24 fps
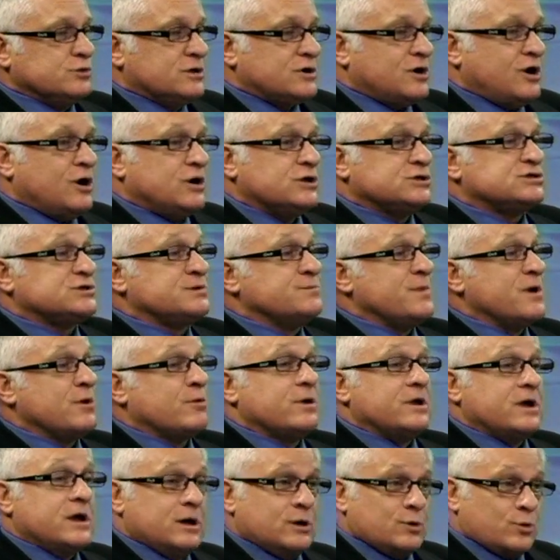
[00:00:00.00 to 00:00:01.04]

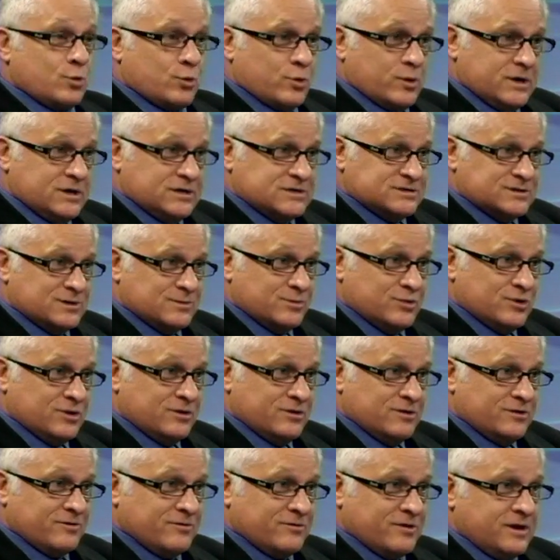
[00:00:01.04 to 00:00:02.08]
customary, and reasonable,
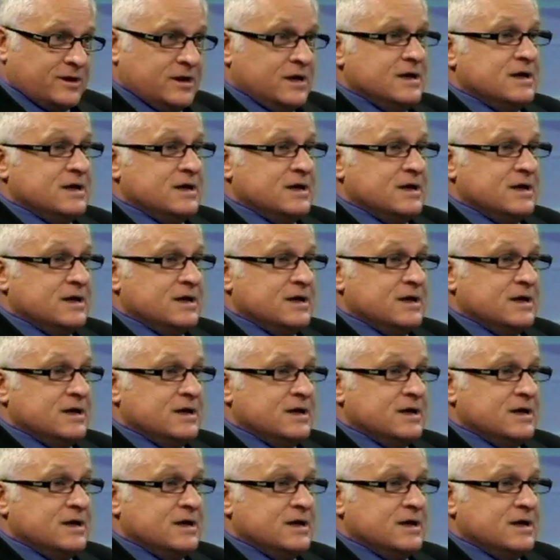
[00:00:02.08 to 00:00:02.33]
right?